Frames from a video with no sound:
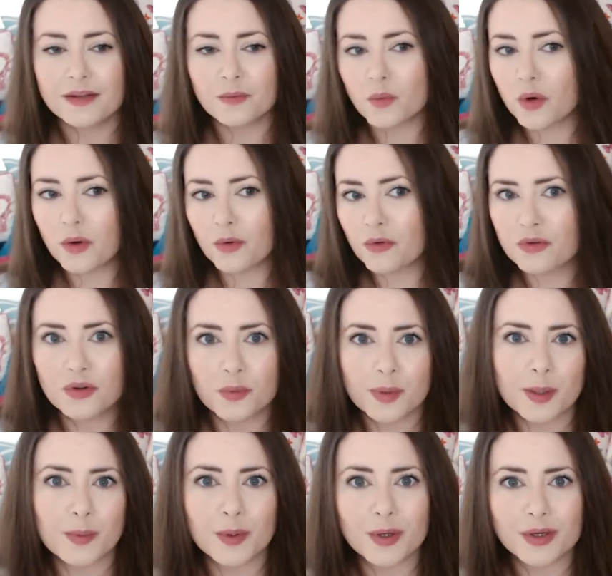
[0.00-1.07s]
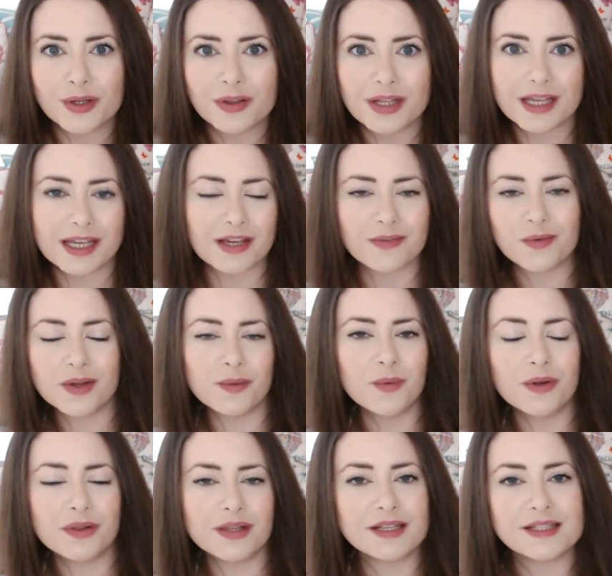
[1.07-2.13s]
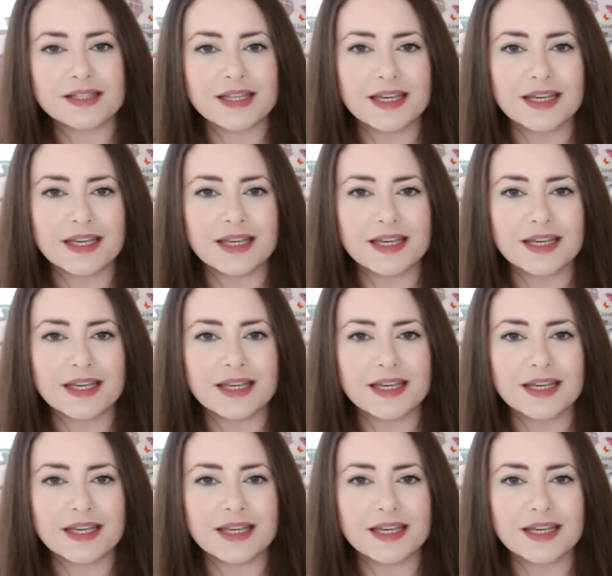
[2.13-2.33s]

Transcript: what are other people going to think if we want this